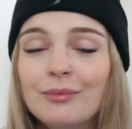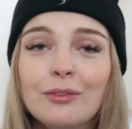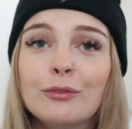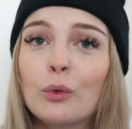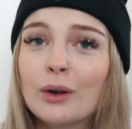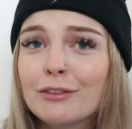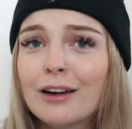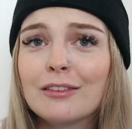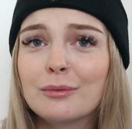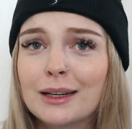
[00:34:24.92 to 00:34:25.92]

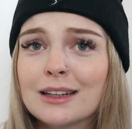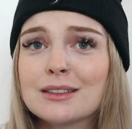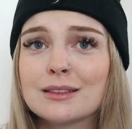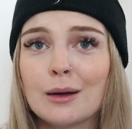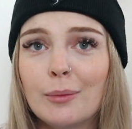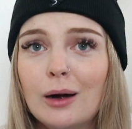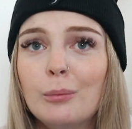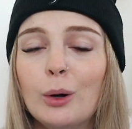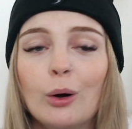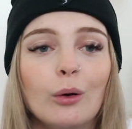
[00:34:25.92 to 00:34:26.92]
45-minute sum
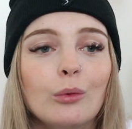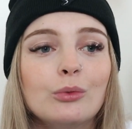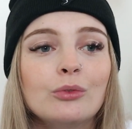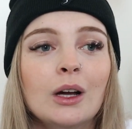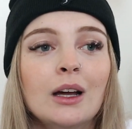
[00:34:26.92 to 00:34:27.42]
up of